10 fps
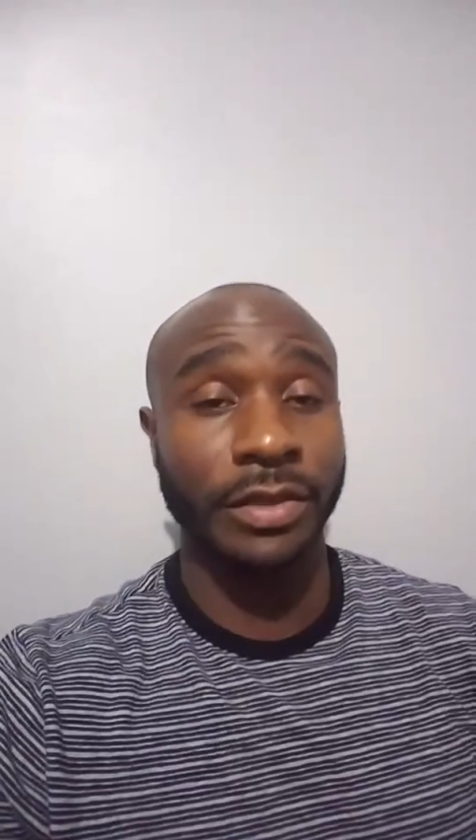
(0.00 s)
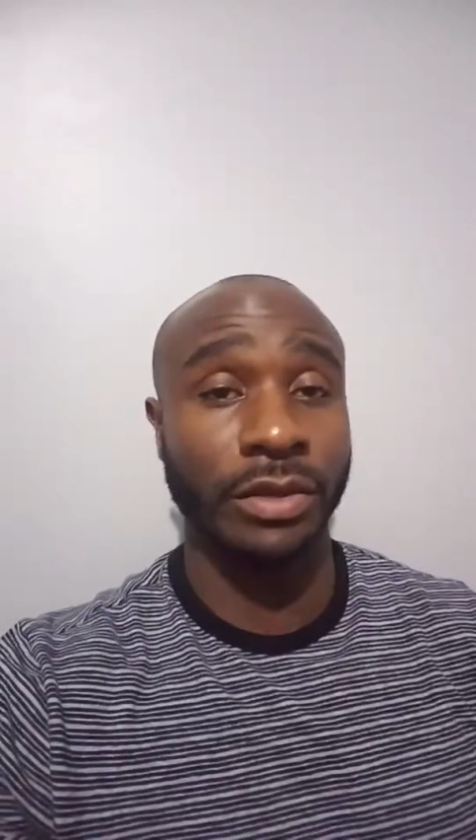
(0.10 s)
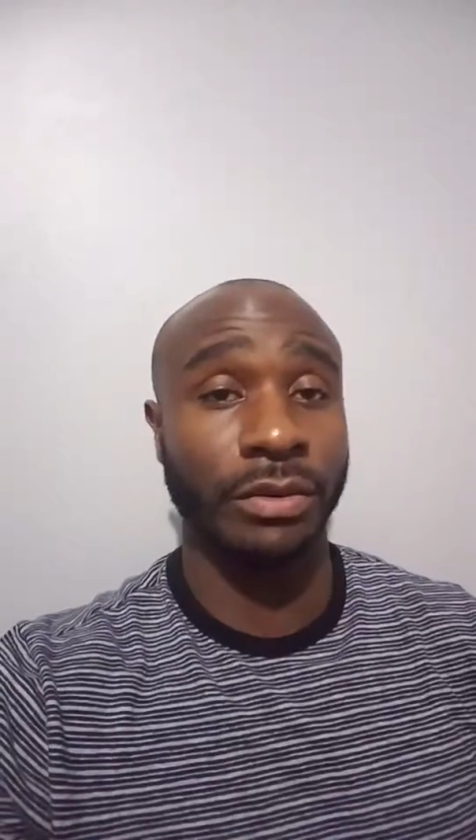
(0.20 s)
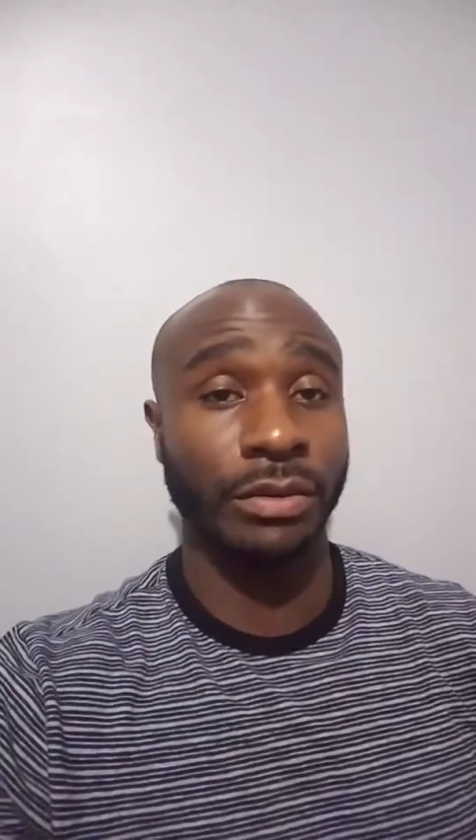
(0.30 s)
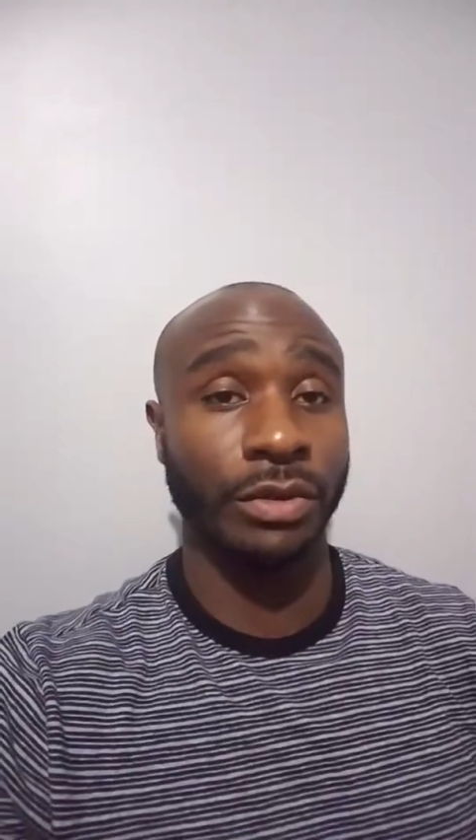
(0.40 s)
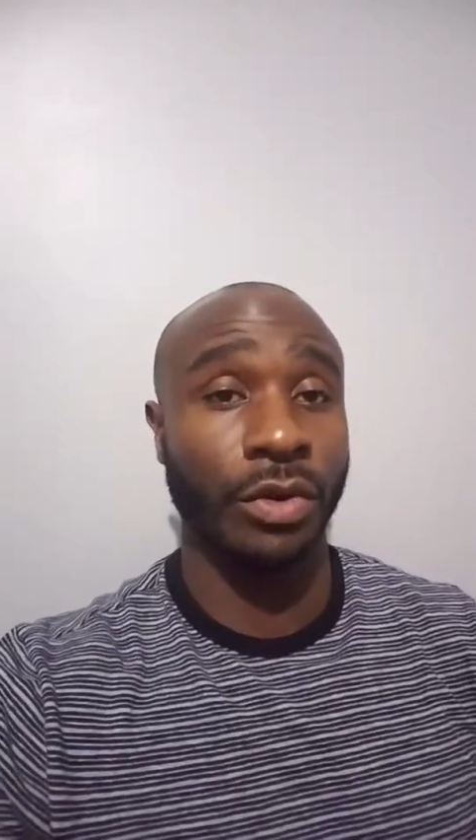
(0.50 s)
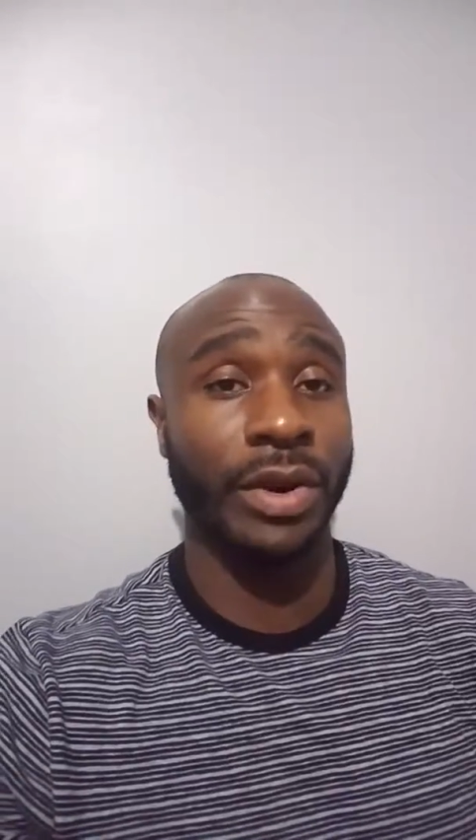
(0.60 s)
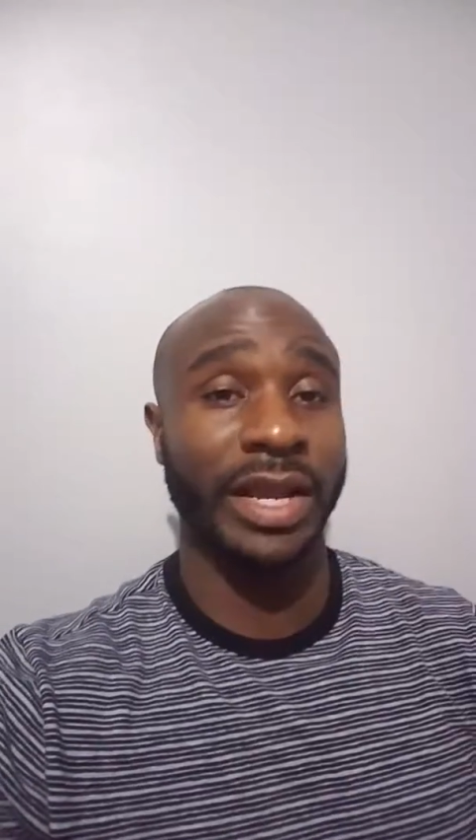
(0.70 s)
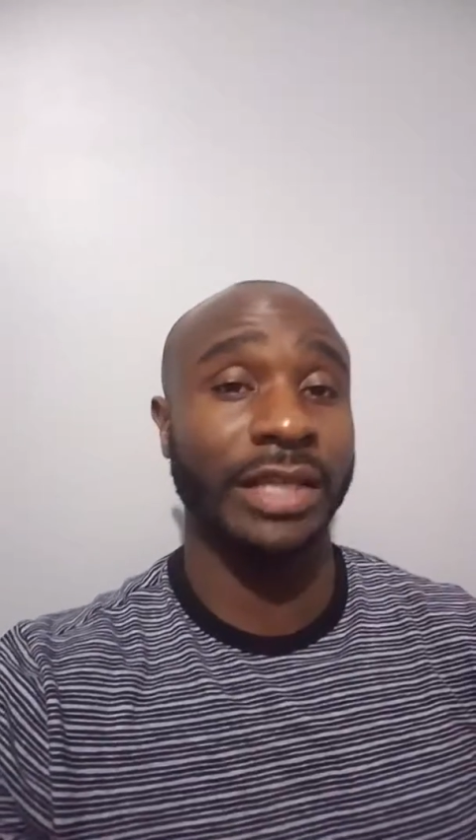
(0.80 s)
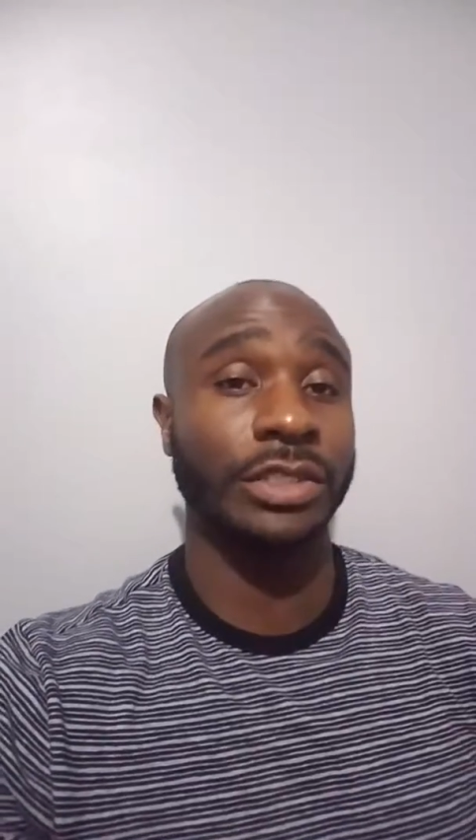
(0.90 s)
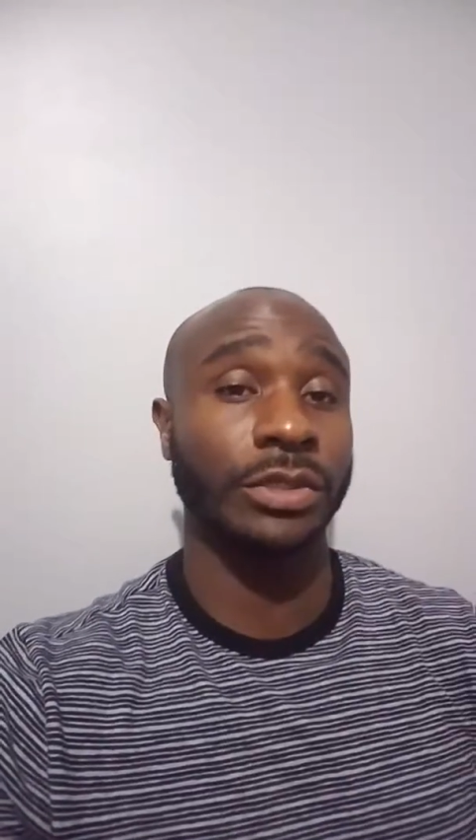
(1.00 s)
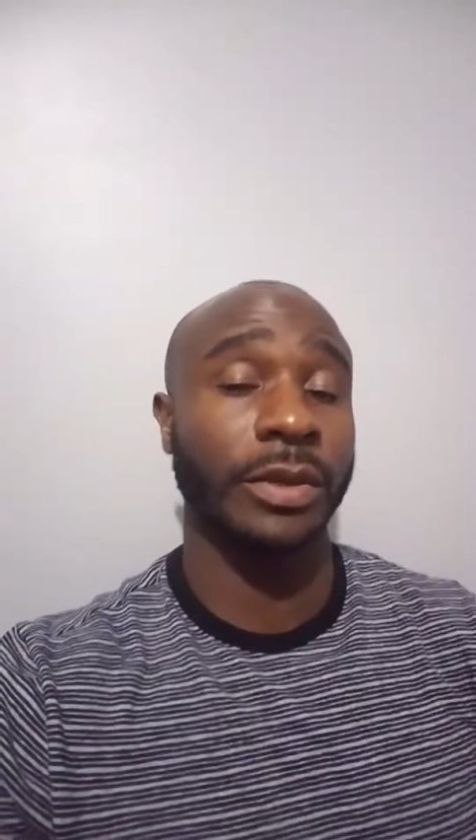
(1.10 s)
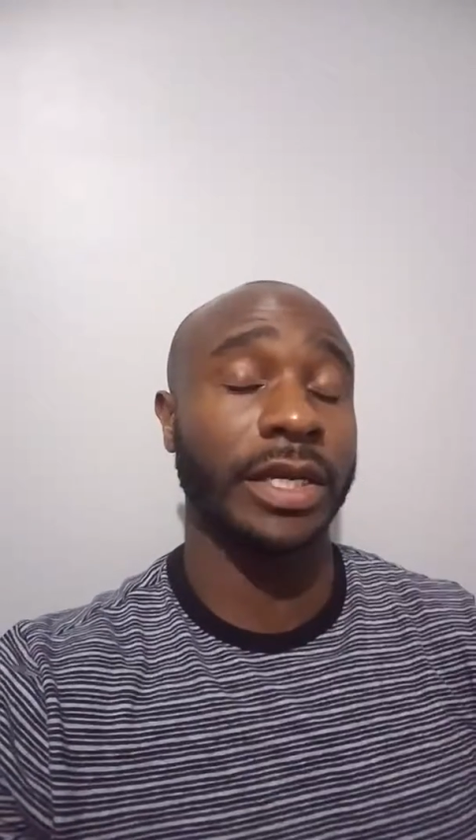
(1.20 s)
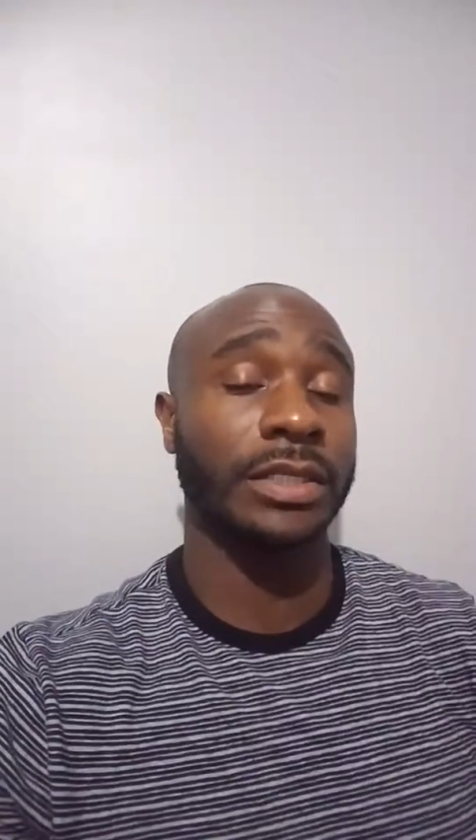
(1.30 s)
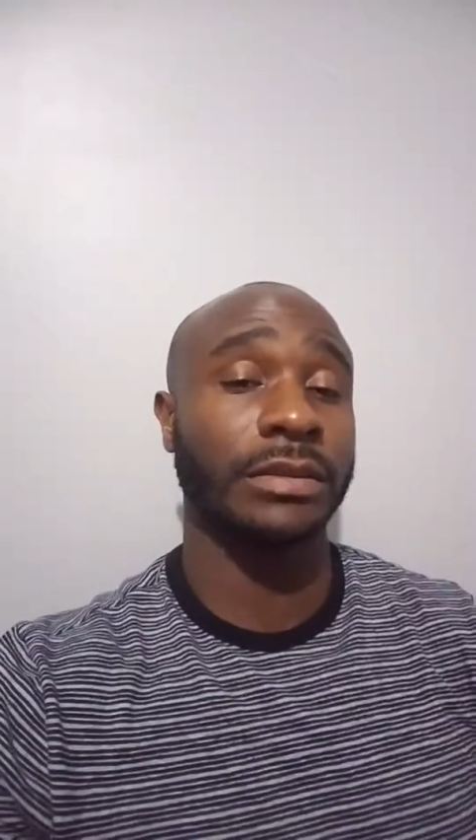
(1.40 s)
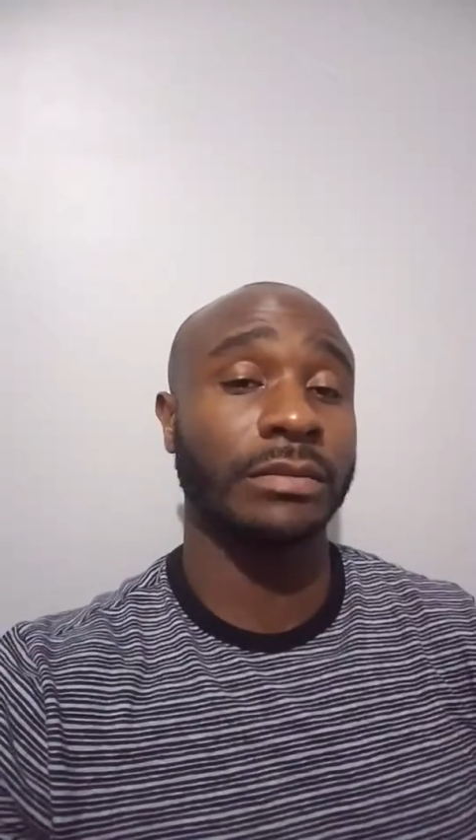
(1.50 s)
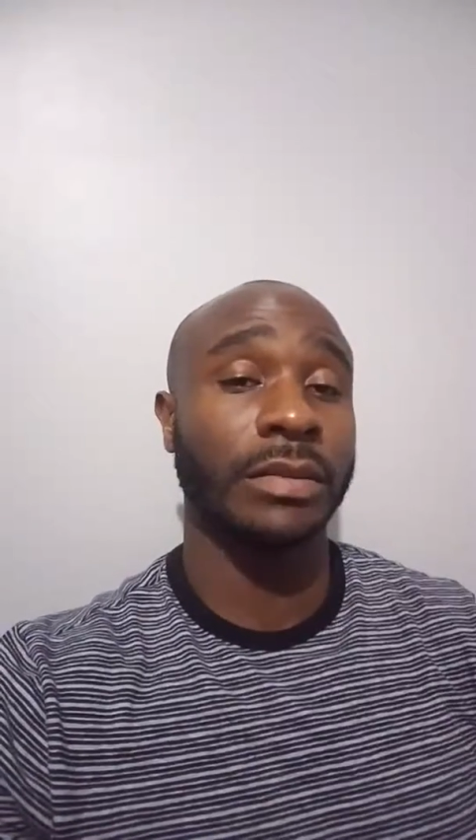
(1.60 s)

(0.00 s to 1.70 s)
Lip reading: you lower interest rates.